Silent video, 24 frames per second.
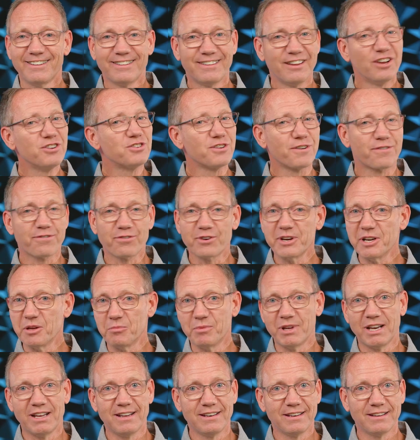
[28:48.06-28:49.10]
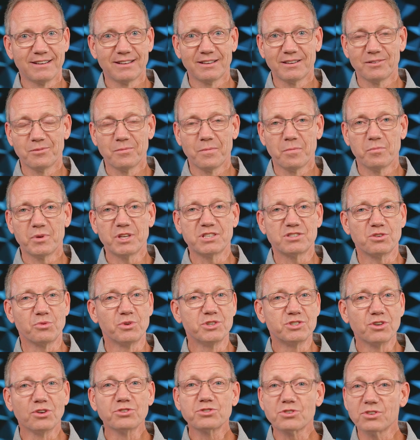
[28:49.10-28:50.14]
There's a freedom in it because the
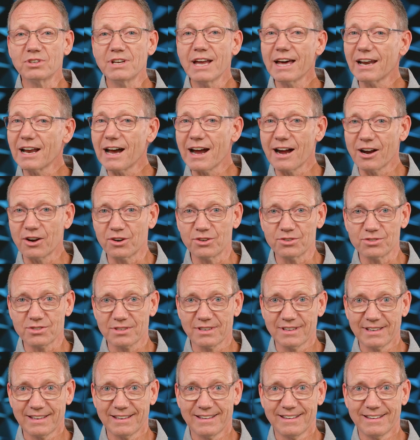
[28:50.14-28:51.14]
results are not ours.